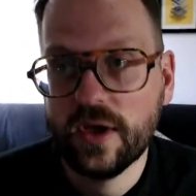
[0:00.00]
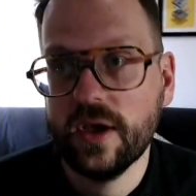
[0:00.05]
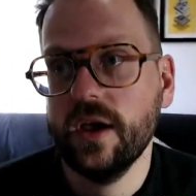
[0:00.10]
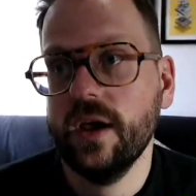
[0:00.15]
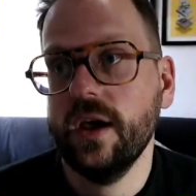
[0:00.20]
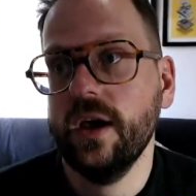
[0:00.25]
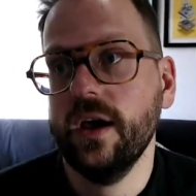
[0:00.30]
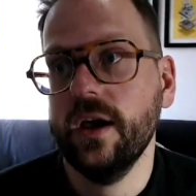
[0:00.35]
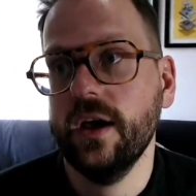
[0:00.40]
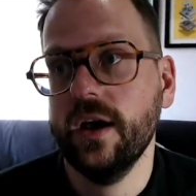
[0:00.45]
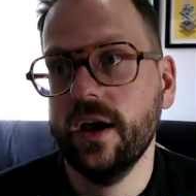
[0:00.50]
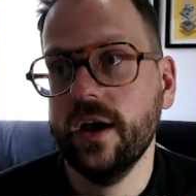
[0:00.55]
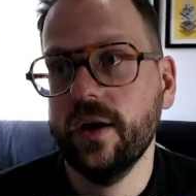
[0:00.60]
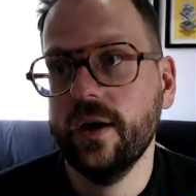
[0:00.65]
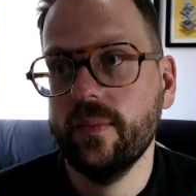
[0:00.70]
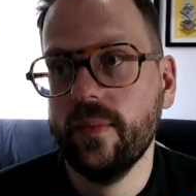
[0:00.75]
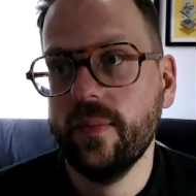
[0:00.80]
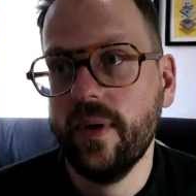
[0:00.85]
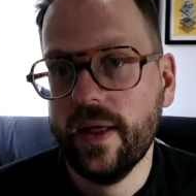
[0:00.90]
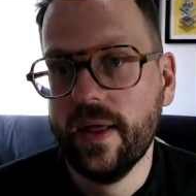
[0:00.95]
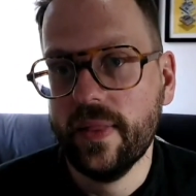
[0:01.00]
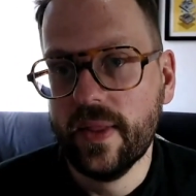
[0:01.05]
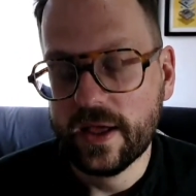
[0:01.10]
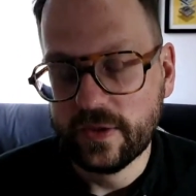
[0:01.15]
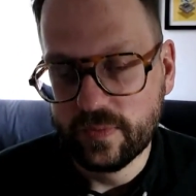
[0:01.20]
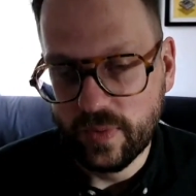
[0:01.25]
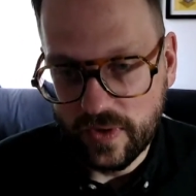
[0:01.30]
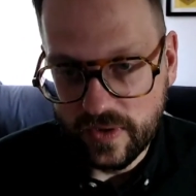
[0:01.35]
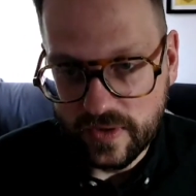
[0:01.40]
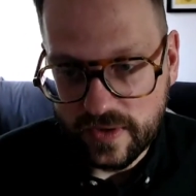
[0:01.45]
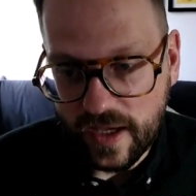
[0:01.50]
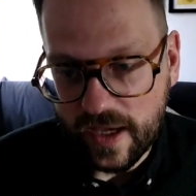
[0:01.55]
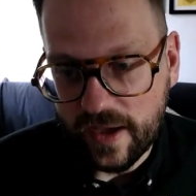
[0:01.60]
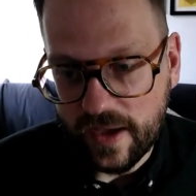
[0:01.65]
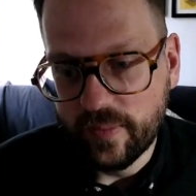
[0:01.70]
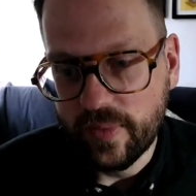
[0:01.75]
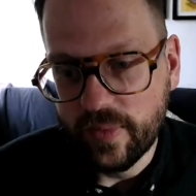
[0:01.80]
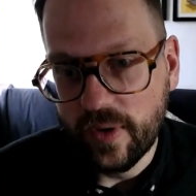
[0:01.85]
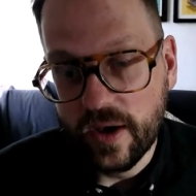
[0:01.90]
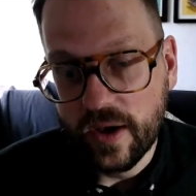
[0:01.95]
and that's broken
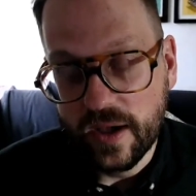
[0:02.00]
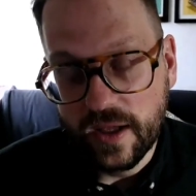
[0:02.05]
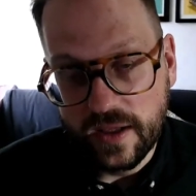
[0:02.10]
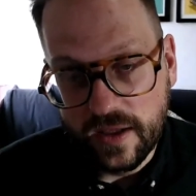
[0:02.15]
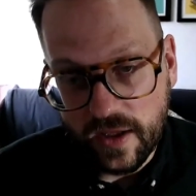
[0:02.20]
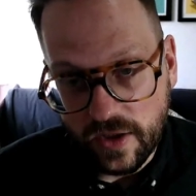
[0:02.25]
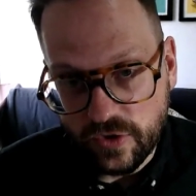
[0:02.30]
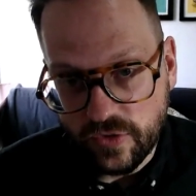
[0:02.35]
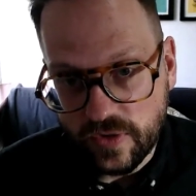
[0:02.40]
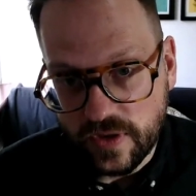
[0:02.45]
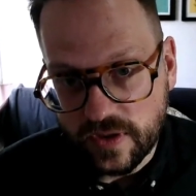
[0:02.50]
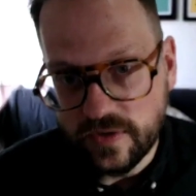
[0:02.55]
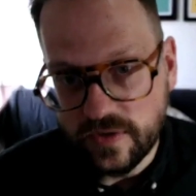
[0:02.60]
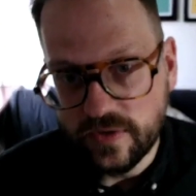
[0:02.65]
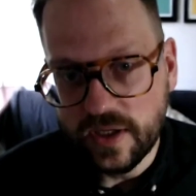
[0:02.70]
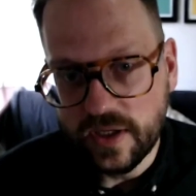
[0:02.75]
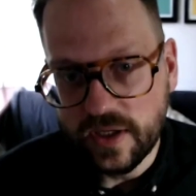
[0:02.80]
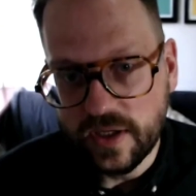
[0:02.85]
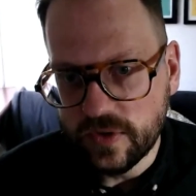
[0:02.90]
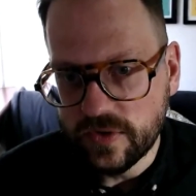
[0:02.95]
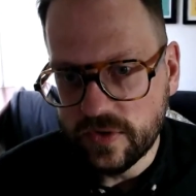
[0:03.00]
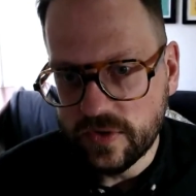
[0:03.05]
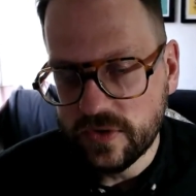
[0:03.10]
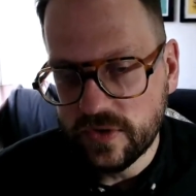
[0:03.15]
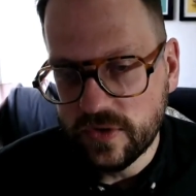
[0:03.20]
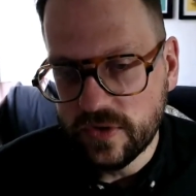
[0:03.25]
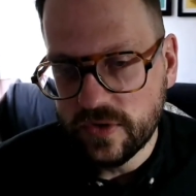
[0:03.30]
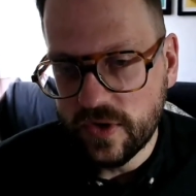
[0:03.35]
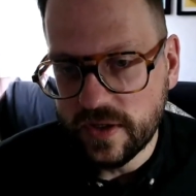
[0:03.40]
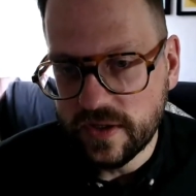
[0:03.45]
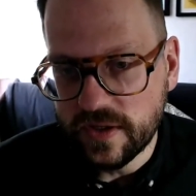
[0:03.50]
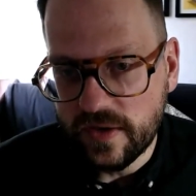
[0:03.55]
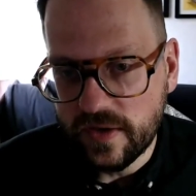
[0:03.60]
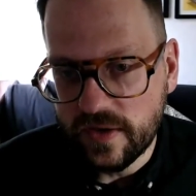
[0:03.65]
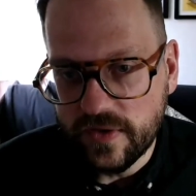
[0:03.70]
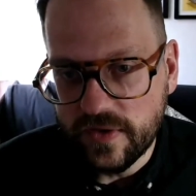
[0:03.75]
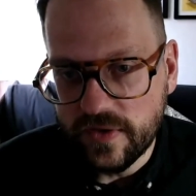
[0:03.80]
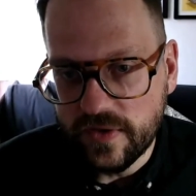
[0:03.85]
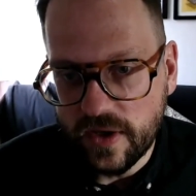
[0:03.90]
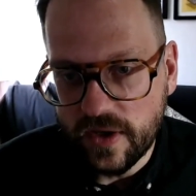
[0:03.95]
down by countries. You said it was
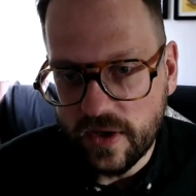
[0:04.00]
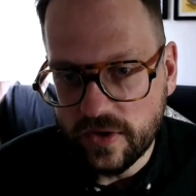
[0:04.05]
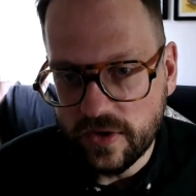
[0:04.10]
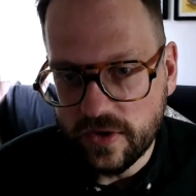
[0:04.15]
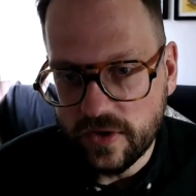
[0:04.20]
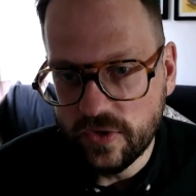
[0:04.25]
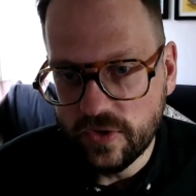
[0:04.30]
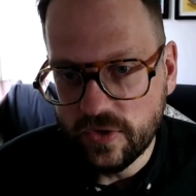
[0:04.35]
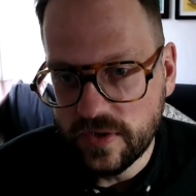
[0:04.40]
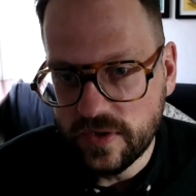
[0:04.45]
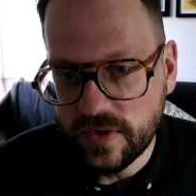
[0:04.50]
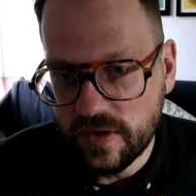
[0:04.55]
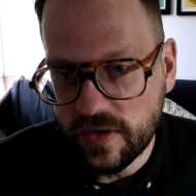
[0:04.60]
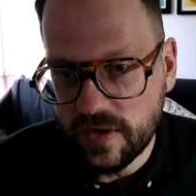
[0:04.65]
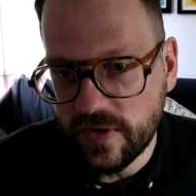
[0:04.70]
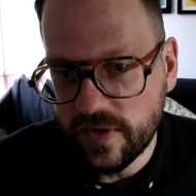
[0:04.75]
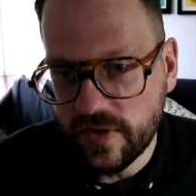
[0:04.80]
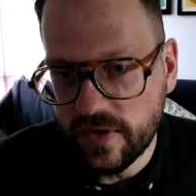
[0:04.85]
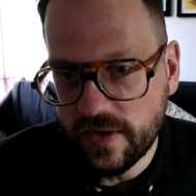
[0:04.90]
37 countries that you cover currently.